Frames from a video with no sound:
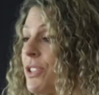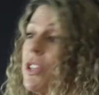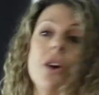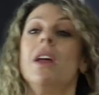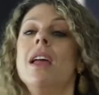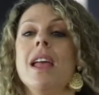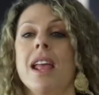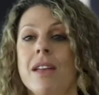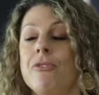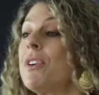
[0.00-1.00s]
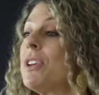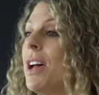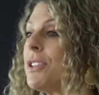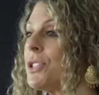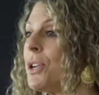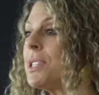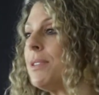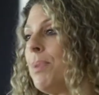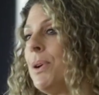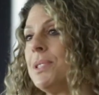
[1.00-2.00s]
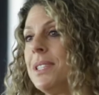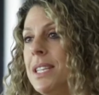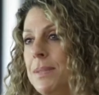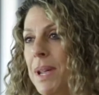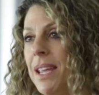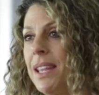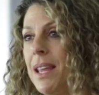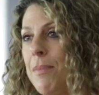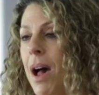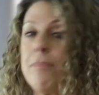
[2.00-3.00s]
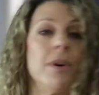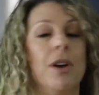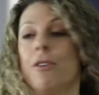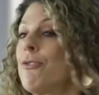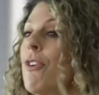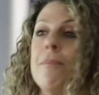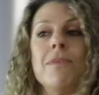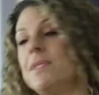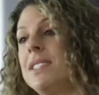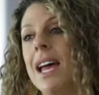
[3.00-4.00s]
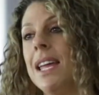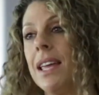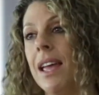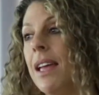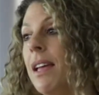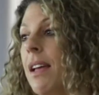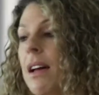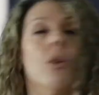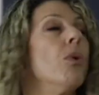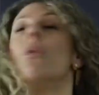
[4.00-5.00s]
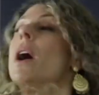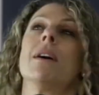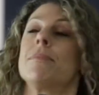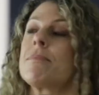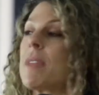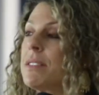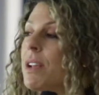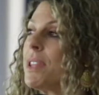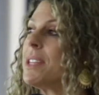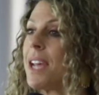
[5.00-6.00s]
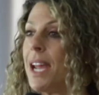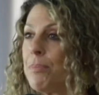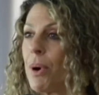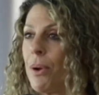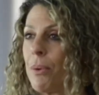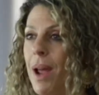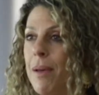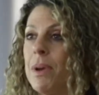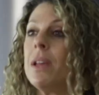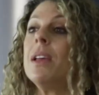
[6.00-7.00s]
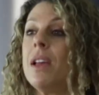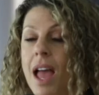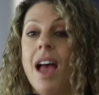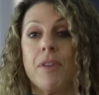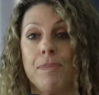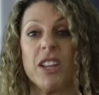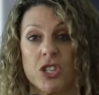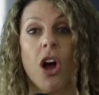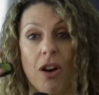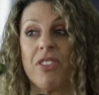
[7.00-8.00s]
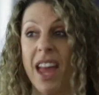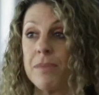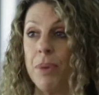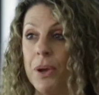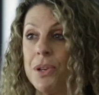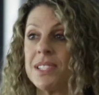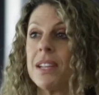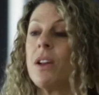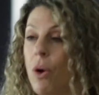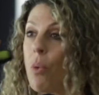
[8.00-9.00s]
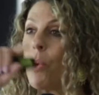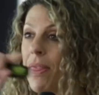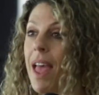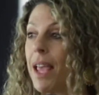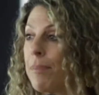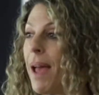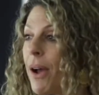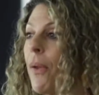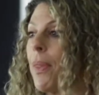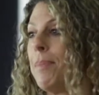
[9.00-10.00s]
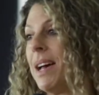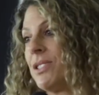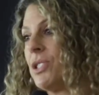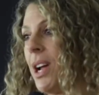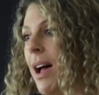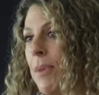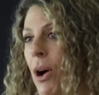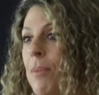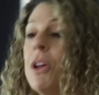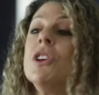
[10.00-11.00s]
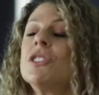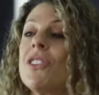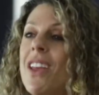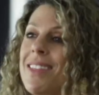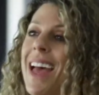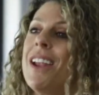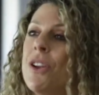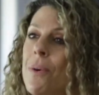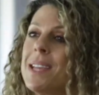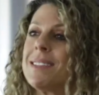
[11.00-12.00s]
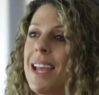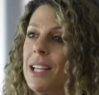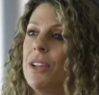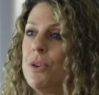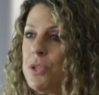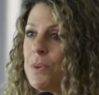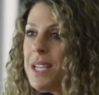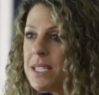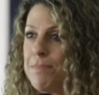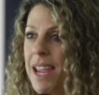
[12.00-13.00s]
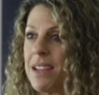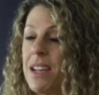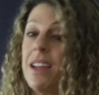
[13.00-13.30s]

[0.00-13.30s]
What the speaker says: So if a certain person is picking them up from daycare or, the day program, have a picture of that person when they get back on the bus to come home so that they know exactly who to expect.